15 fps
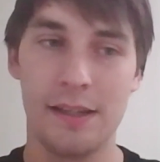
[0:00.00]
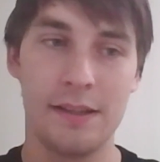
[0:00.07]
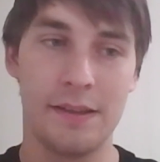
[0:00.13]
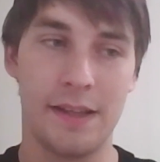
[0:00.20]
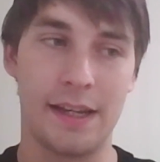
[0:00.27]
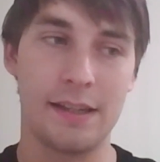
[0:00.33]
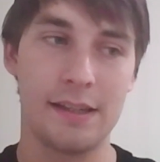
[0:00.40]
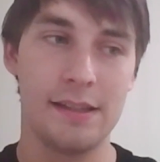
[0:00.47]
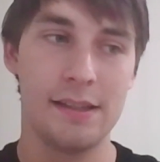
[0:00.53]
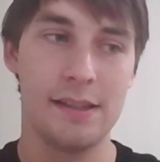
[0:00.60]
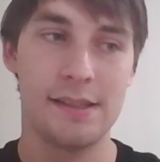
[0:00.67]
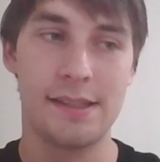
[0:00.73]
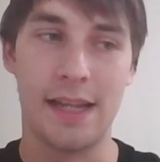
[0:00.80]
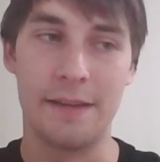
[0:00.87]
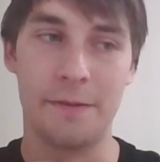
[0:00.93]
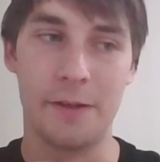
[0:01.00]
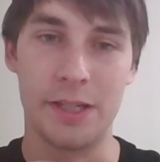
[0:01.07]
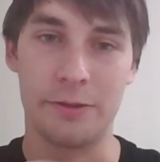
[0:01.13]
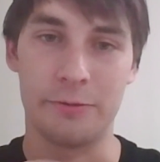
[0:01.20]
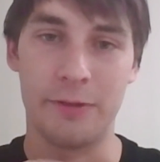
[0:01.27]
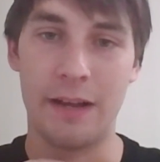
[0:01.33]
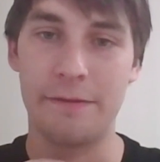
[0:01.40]
like stifle
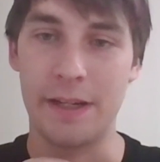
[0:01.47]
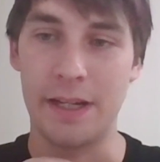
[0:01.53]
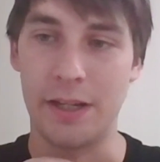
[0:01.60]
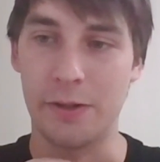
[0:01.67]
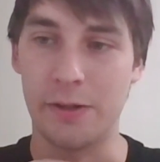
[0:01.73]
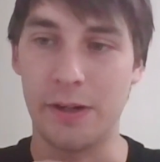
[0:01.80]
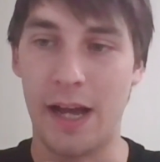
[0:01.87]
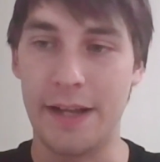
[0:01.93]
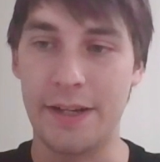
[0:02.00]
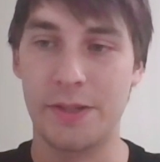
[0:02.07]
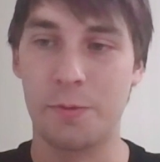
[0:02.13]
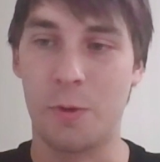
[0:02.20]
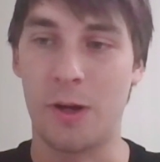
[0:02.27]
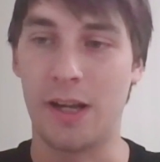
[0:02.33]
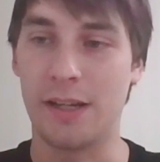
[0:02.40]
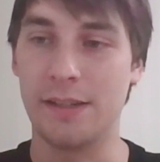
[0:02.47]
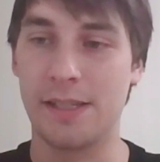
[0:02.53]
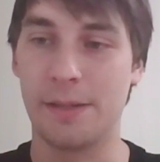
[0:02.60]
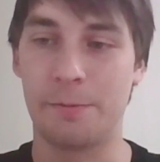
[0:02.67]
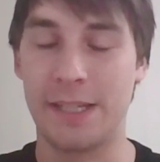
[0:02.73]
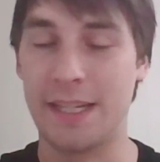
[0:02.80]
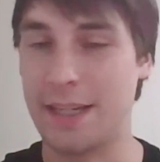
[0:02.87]
your revenue. I just want
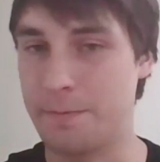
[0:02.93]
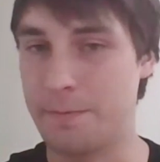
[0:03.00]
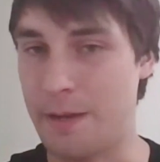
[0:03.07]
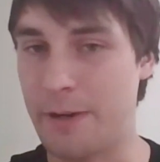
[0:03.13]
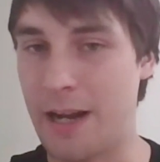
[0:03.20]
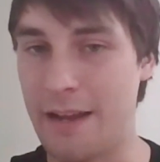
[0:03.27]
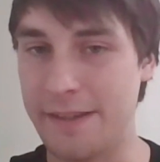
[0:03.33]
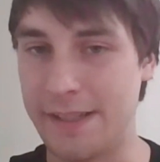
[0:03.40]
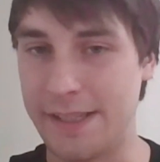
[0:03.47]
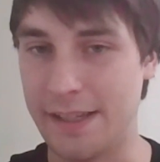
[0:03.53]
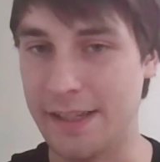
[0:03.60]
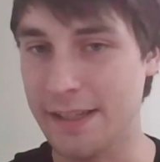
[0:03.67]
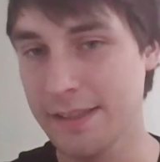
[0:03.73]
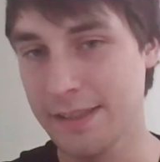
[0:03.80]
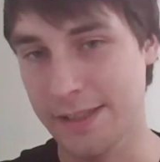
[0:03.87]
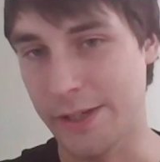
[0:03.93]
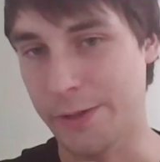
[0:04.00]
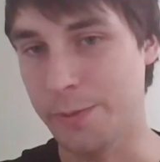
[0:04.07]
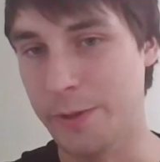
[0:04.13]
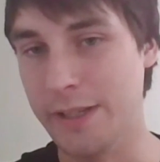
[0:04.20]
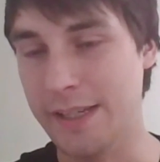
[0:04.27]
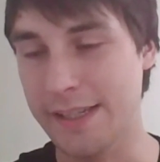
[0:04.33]
to protect my privacy. So
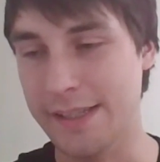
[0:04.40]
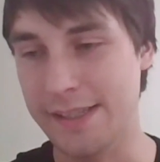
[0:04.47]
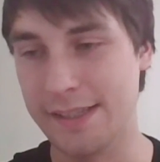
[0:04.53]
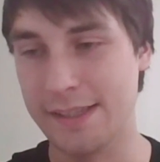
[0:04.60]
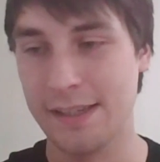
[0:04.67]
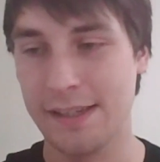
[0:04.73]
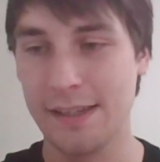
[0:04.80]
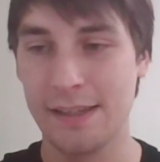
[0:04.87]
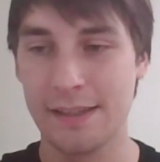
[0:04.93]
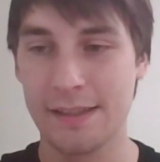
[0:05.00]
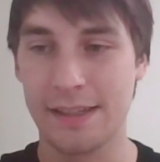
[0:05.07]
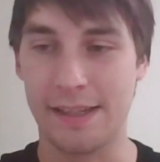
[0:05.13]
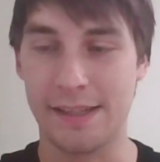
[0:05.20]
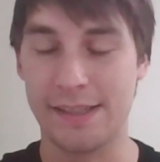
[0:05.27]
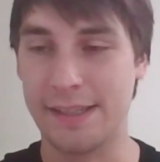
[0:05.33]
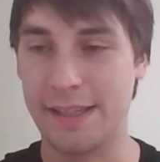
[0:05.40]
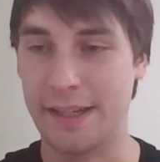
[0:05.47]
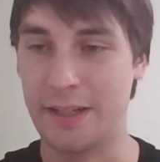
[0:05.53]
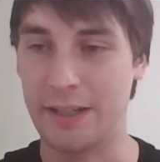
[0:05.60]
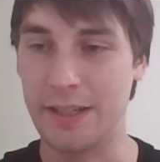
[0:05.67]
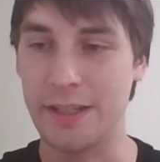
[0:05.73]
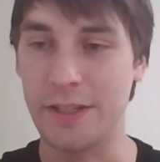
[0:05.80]
please
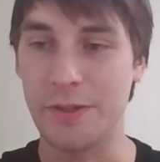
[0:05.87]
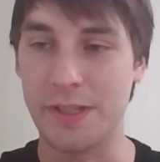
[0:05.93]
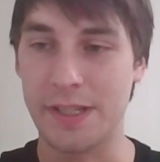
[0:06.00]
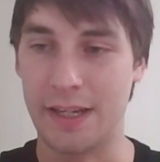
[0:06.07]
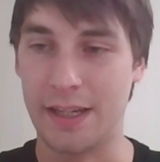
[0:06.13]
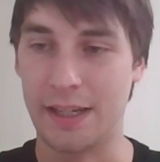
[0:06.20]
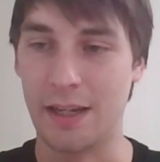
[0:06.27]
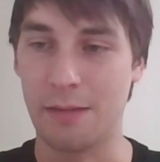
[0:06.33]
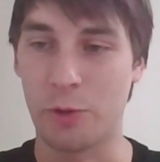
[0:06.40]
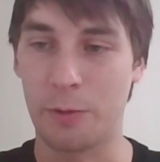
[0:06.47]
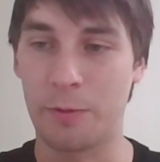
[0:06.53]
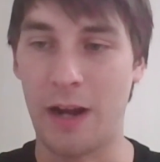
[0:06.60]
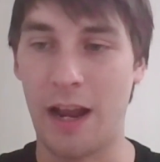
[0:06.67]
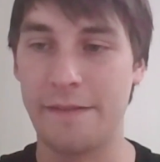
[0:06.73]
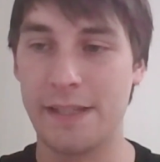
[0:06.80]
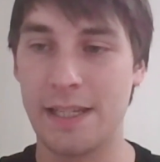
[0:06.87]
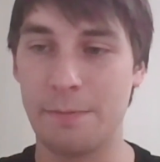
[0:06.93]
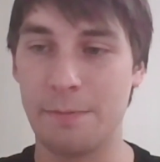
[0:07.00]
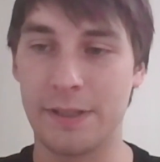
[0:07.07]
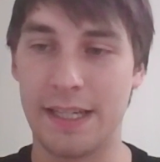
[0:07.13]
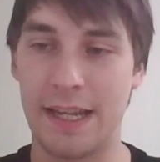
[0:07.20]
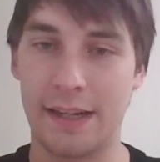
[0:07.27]
consider using a more privacy
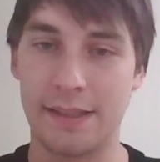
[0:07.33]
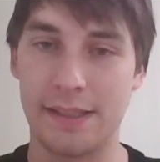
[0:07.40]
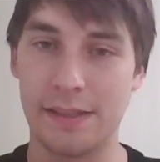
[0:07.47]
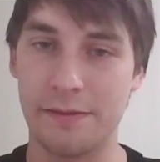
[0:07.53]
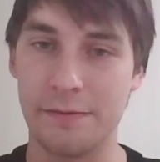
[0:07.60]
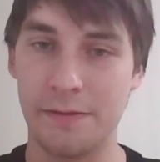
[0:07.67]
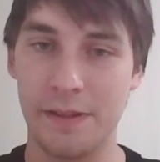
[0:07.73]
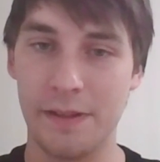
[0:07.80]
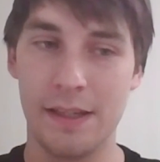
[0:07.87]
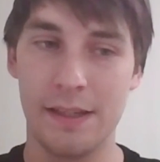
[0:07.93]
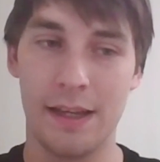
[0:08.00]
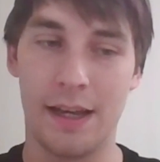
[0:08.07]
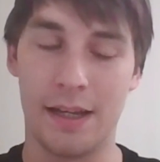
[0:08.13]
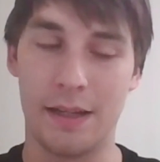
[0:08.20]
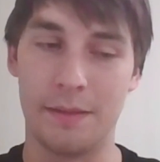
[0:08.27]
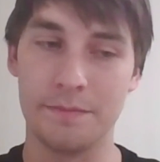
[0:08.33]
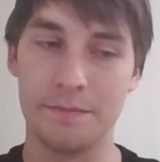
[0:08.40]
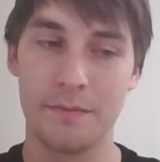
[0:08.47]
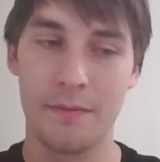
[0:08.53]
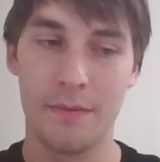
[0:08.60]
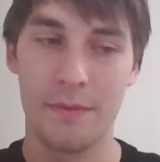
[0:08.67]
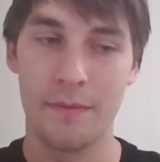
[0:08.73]
protective um,
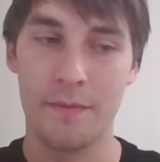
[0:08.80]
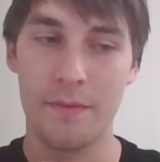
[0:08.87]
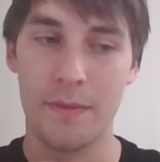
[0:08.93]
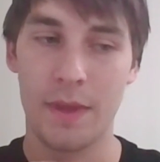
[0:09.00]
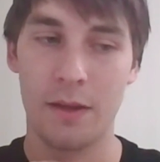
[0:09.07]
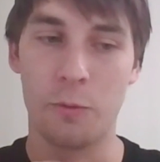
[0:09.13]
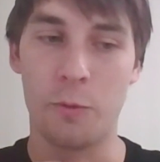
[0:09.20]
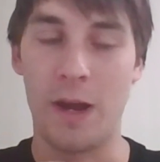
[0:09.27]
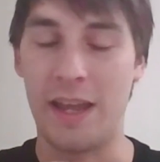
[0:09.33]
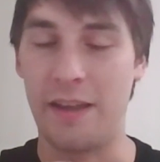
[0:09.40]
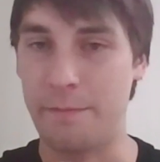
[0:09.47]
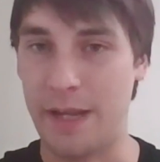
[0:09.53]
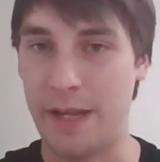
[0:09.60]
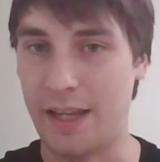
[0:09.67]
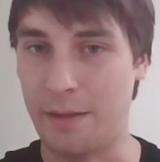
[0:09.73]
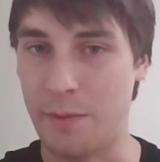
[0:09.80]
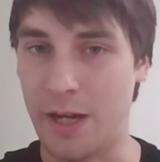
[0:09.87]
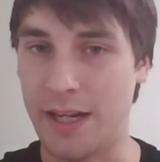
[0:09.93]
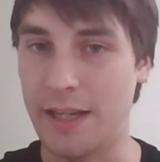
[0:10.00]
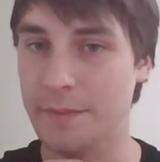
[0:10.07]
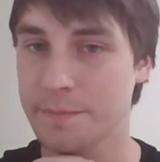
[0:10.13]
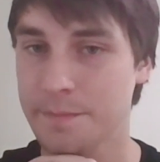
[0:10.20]
way of making
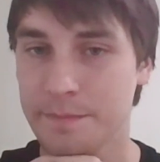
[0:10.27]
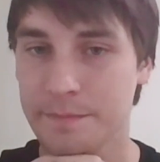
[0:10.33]
money.